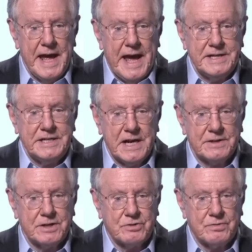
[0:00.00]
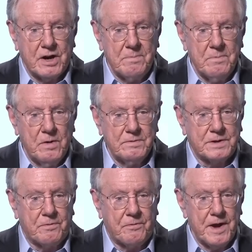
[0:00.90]
has yet to trigger moves
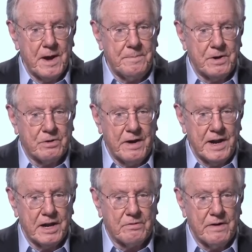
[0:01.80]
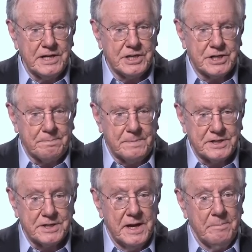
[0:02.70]
to free up Ukrainian grain
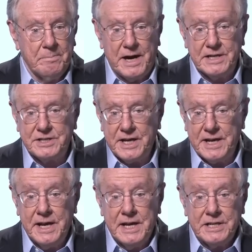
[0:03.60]
shipments by, say,